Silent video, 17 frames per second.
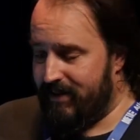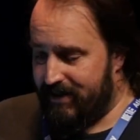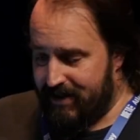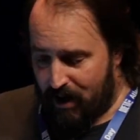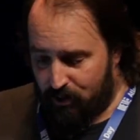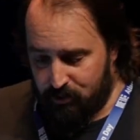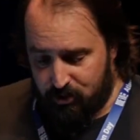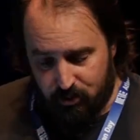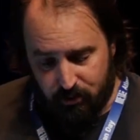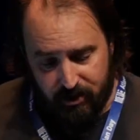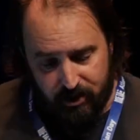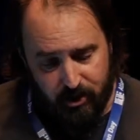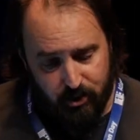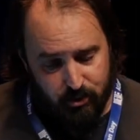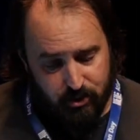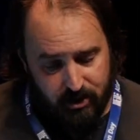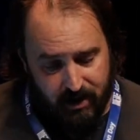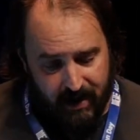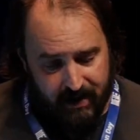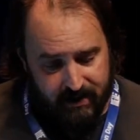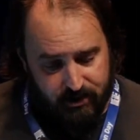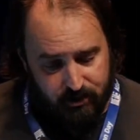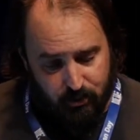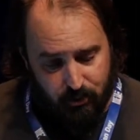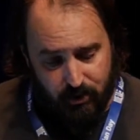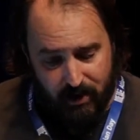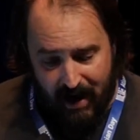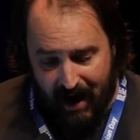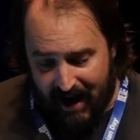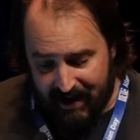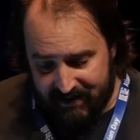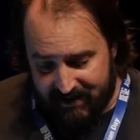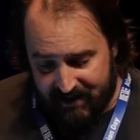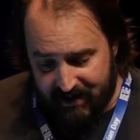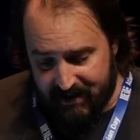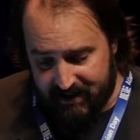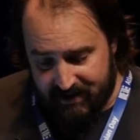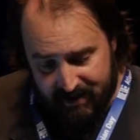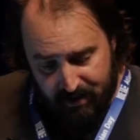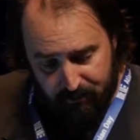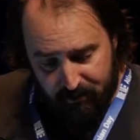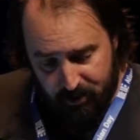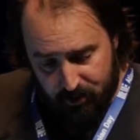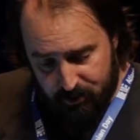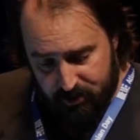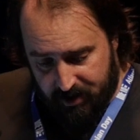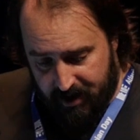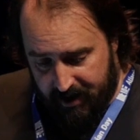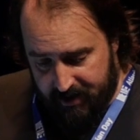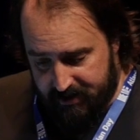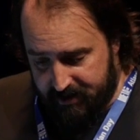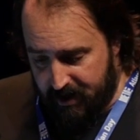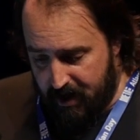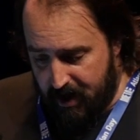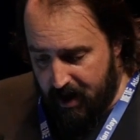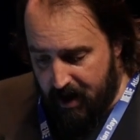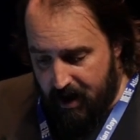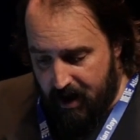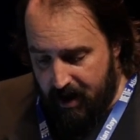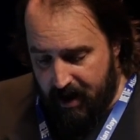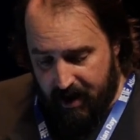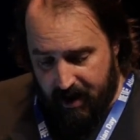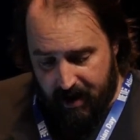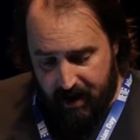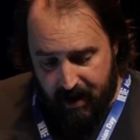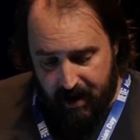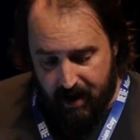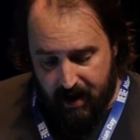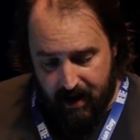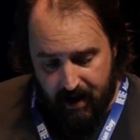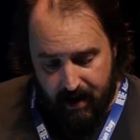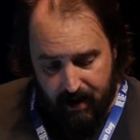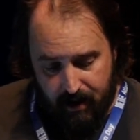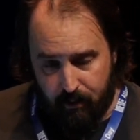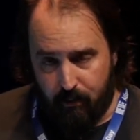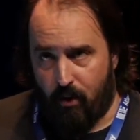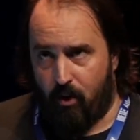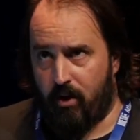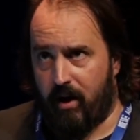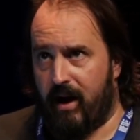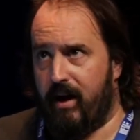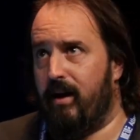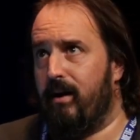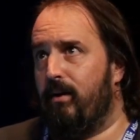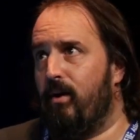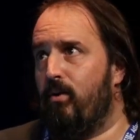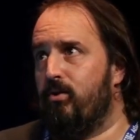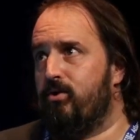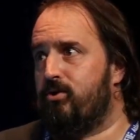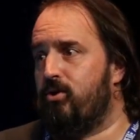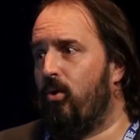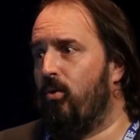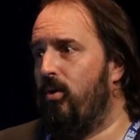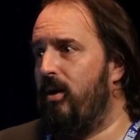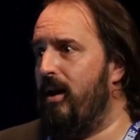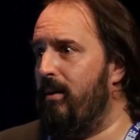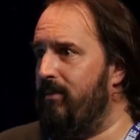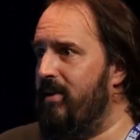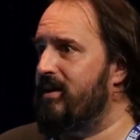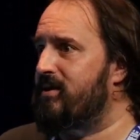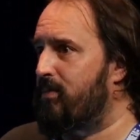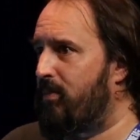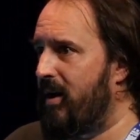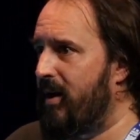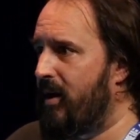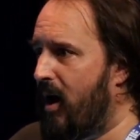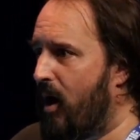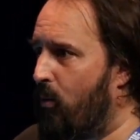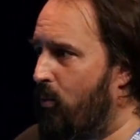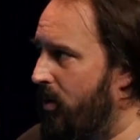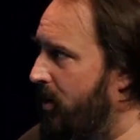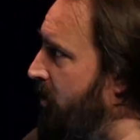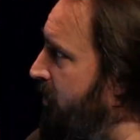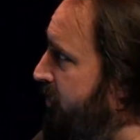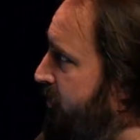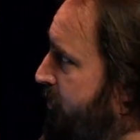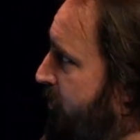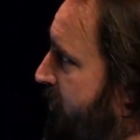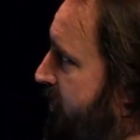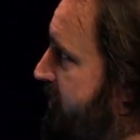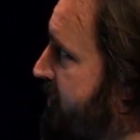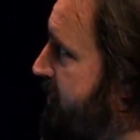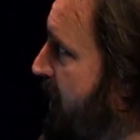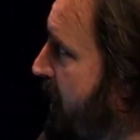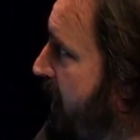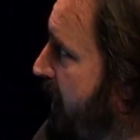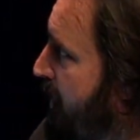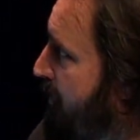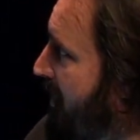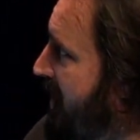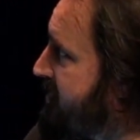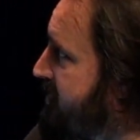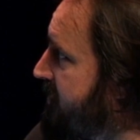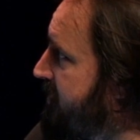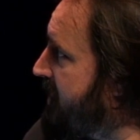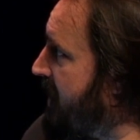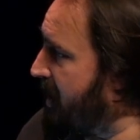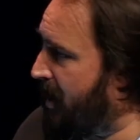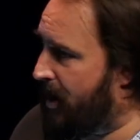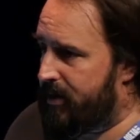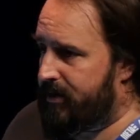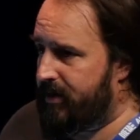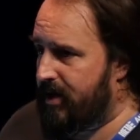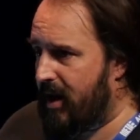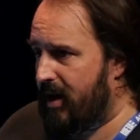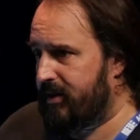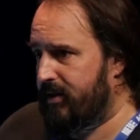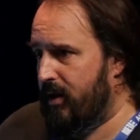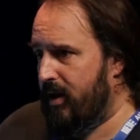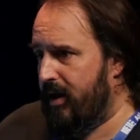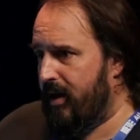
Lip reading: down to the use case, to the ITSM use case. Okay, so let me explain how we're going to do this. Imagine that